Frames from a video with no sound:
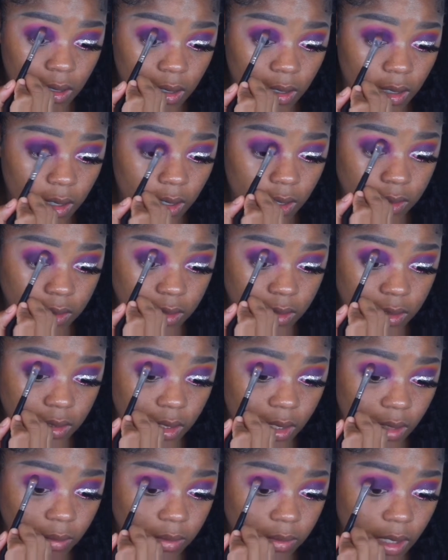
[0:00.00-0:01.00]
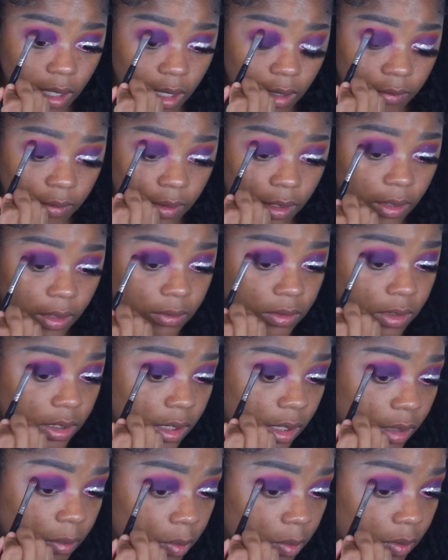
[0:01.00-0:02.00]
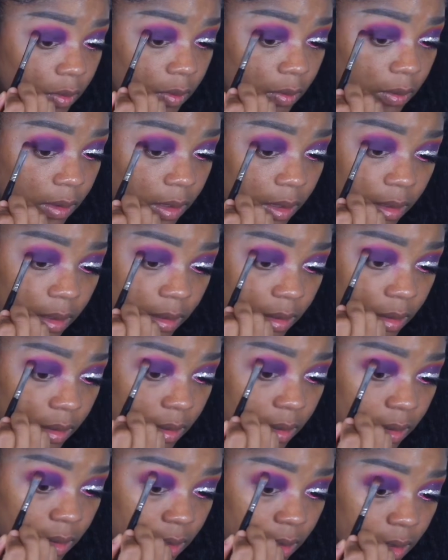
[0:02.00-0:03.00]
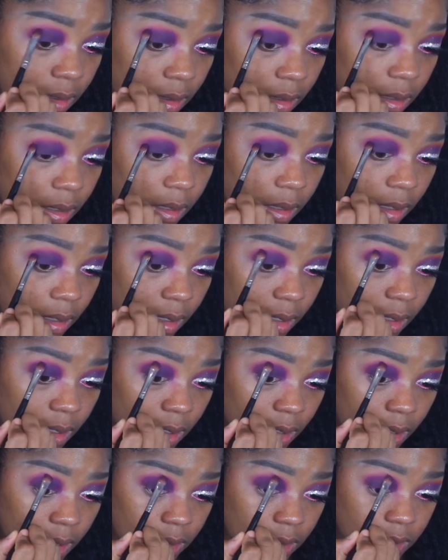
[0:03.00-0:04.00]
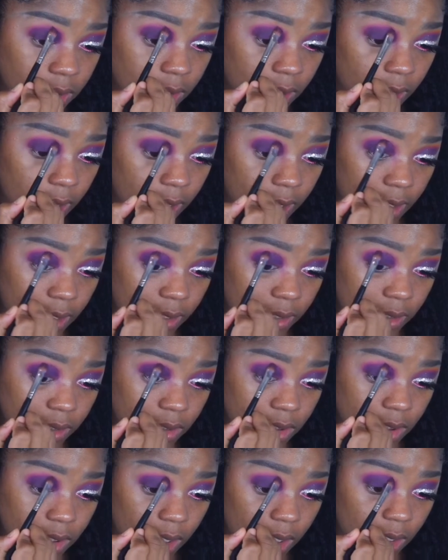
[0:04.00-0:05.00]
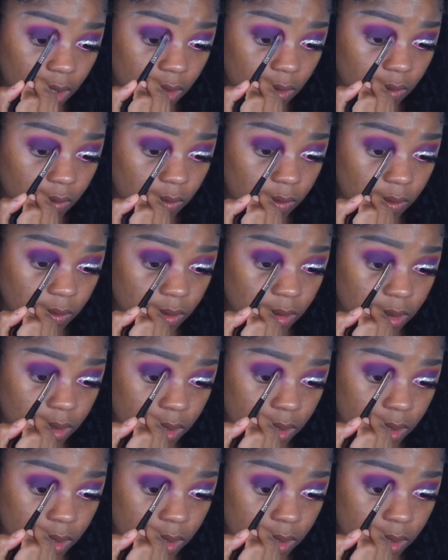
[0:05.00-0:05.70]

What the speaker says: And just keep that round shape going as you're adding the shadows.